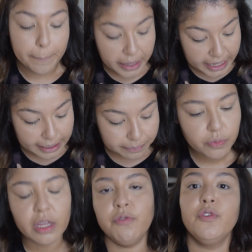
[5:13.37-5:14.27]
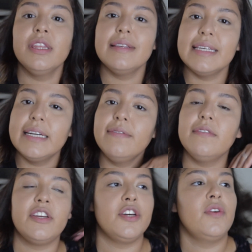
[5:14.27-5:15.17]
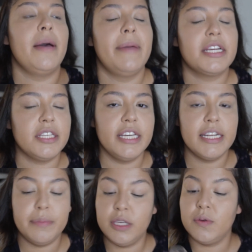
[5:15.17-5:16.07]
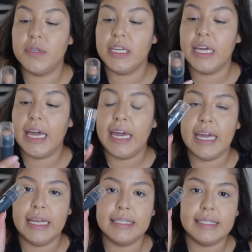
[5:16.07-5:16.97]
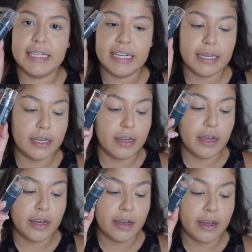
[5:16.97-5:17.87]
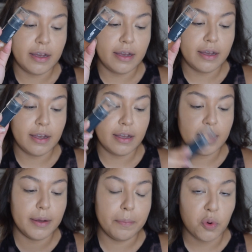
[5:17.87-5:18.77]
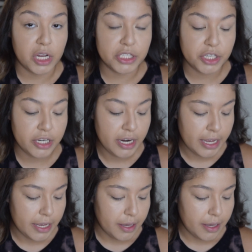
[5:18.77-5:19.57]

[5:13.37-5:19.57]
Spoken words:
But for the sake of the video, I'm actually going to be using a stick bronzer,